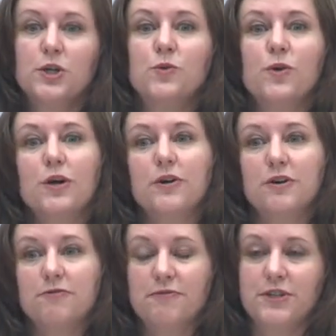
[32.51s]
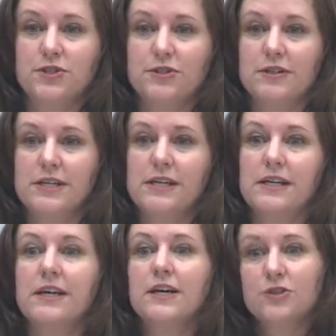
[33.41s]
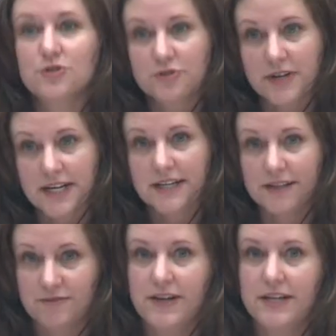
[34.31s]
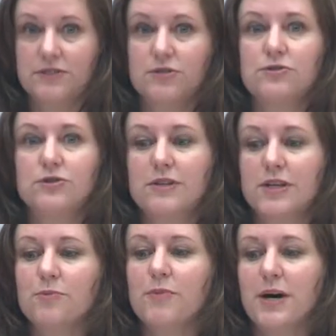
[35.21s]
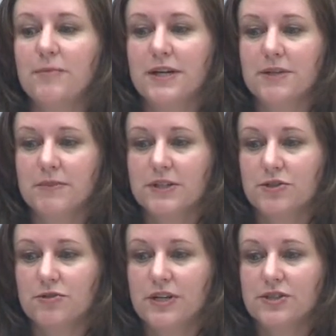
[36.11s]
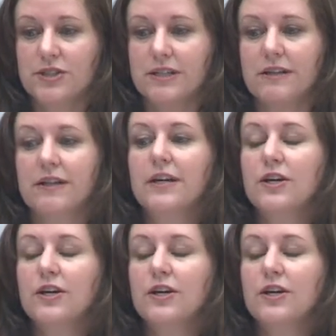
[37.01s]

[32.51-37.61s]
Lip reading: who are officially trade advisors to the Obama administration,